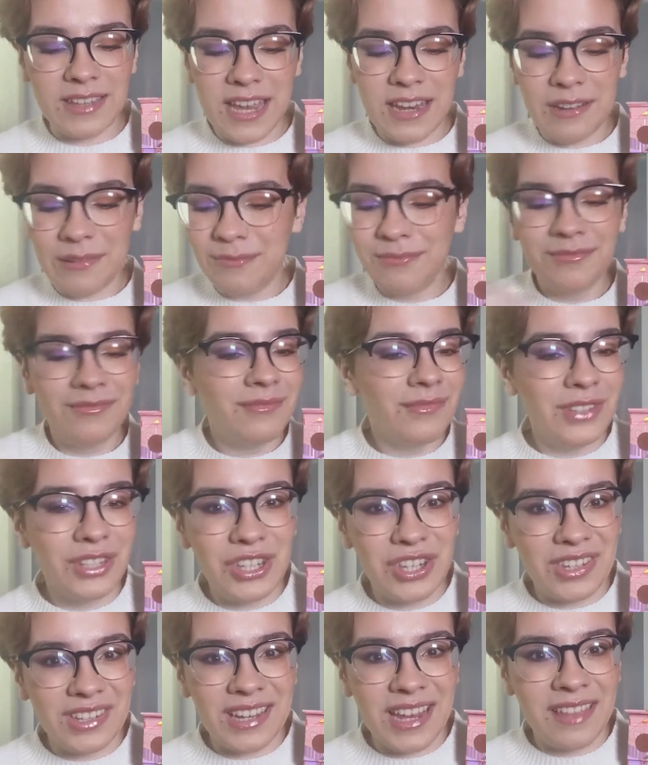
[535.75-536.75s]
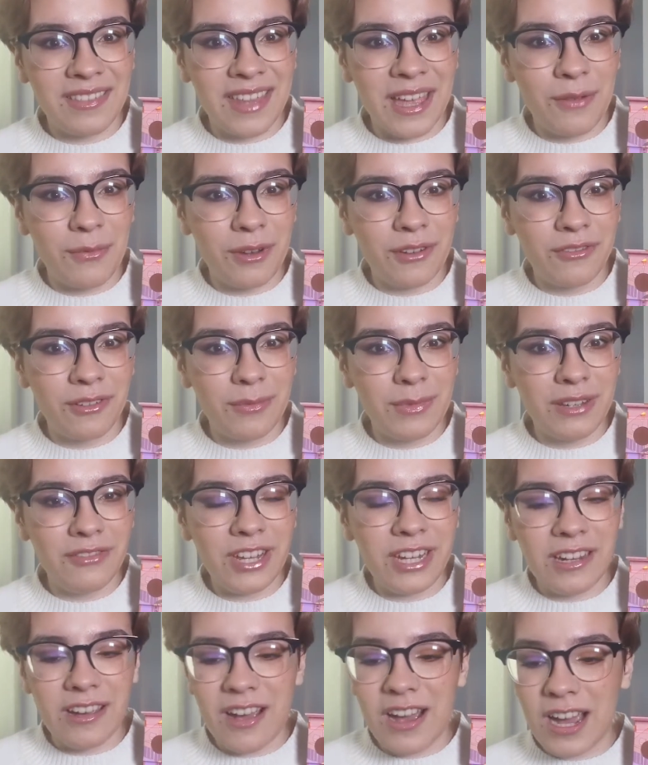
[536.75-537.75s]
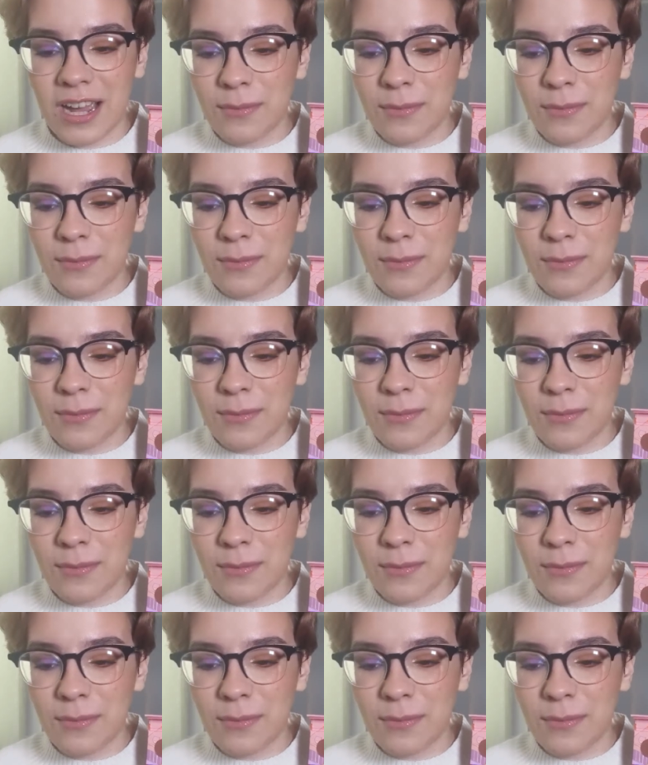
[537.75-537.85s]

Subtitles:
then just get that one from Divina.